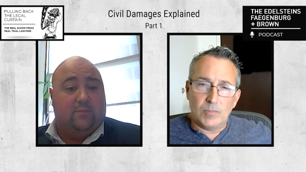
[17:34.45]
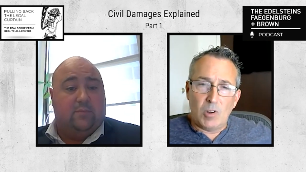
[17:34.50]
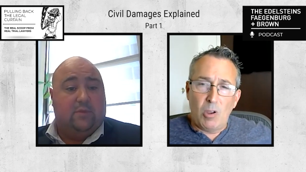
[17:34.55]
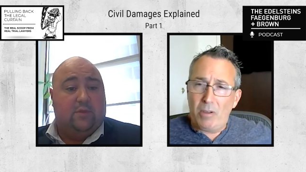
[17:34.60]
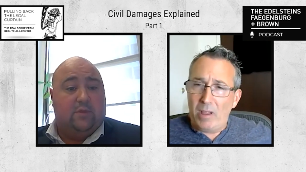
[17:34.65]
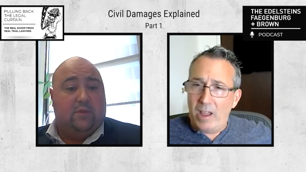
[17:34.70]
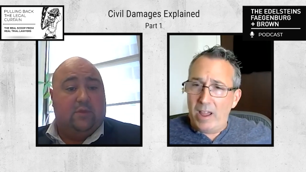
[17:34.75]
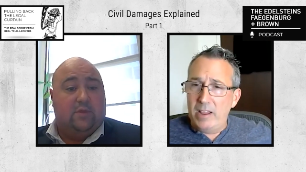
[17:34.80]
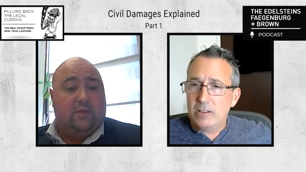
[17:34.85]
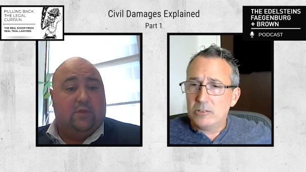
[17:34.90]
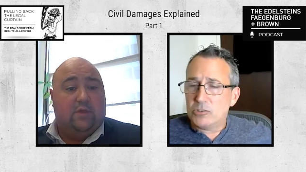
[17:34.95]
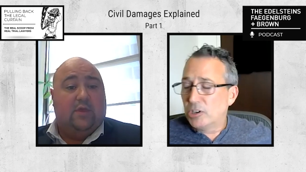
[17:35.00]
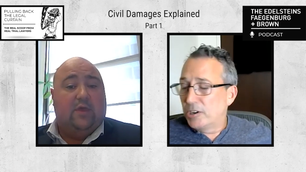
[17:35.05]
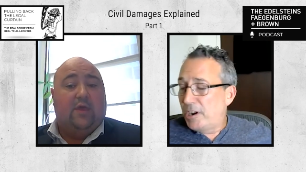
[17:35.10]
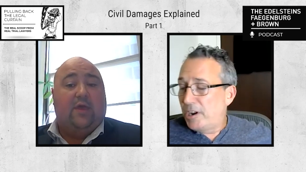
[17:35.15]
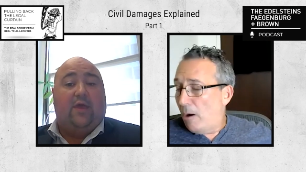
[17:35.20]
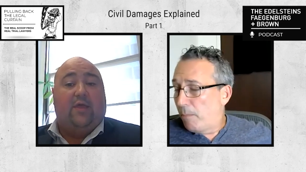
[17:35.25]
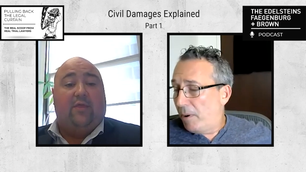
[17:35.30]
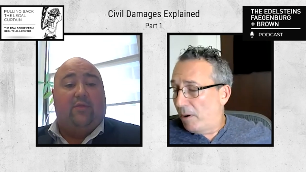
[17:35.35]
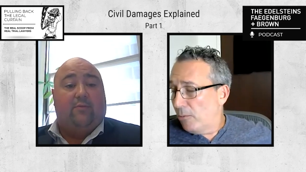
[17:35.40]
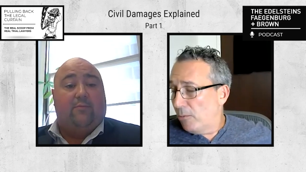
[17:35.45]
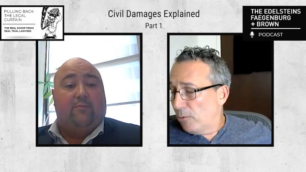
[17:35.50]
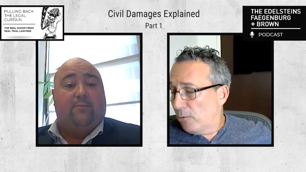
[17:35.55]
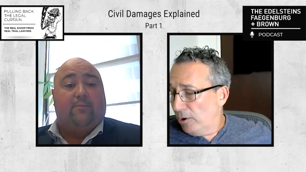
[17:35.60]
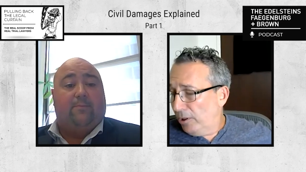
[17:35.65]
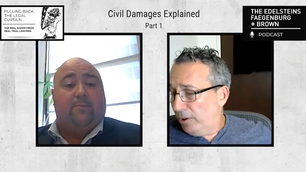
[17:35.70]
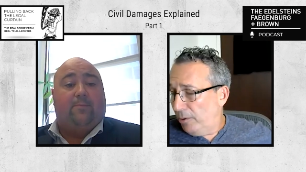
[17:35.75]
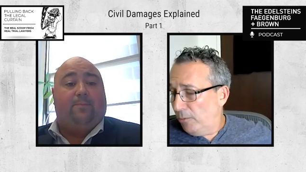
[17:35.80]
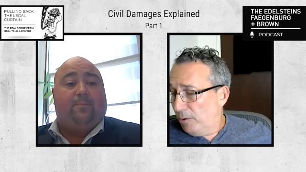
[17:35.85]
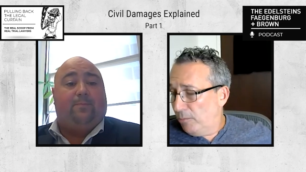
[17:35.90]
Speaker 1: Okay, so now, but we
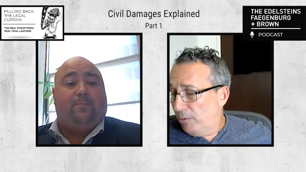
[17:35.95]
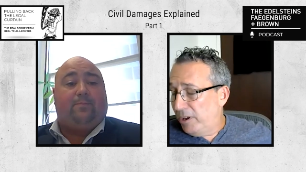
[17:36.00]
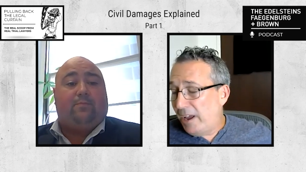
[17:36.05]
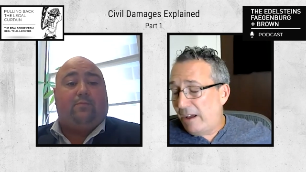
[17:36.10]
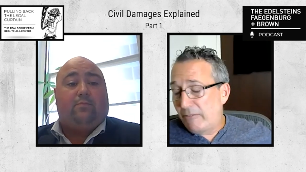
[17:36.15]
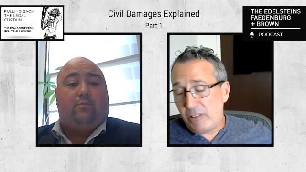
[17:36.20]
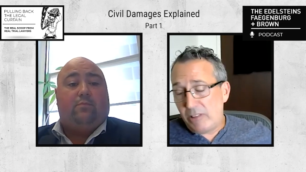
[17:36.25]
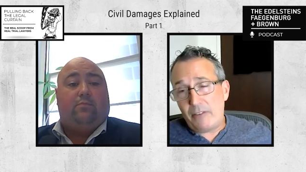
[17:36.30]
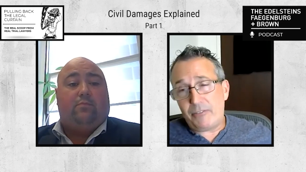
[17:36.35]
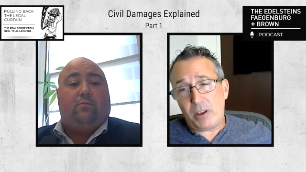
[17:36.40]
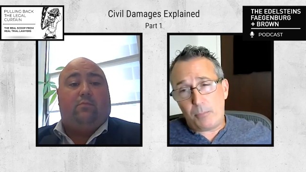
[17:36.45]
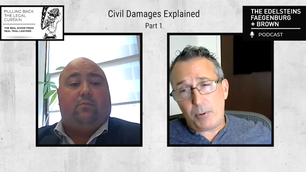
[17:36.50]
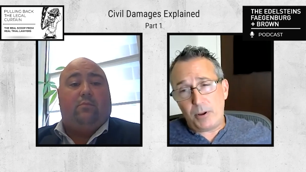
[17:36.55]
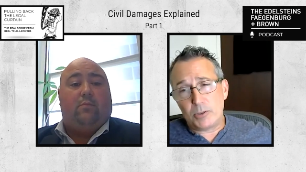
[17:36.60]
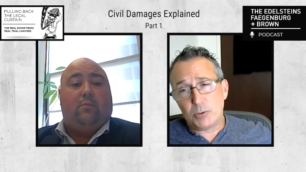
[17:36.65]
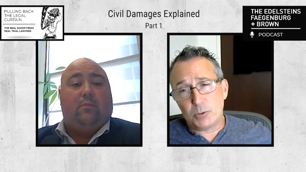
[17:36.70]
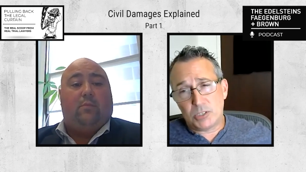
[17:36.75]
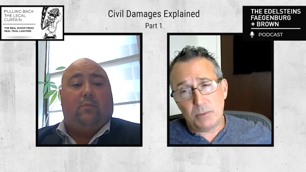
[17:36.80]
really, when we have life care plans,